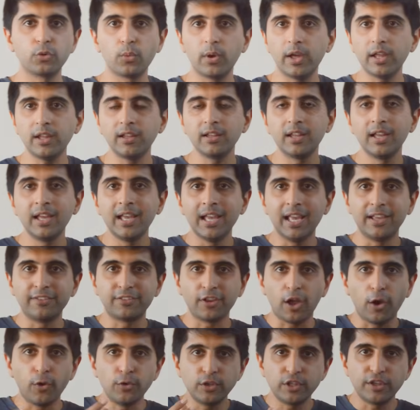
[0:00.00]
well. Is
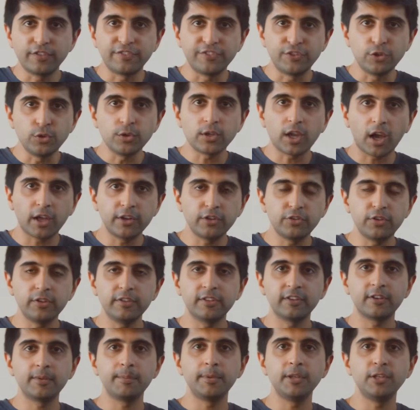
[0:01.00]
there only a few countries
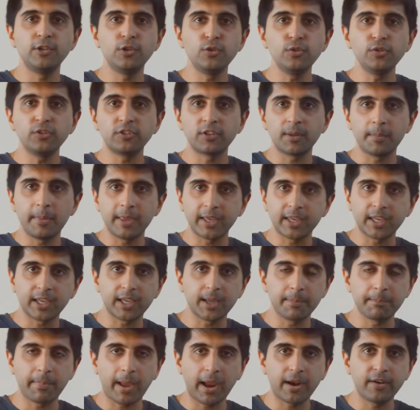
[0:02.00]
that have been used to make a
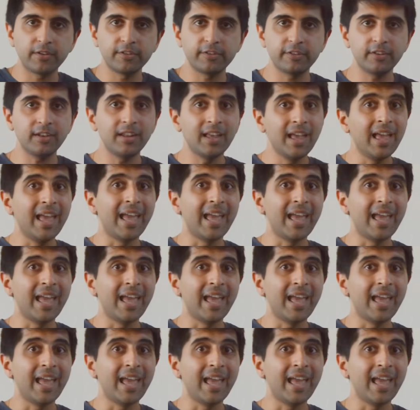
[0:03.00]
comparison?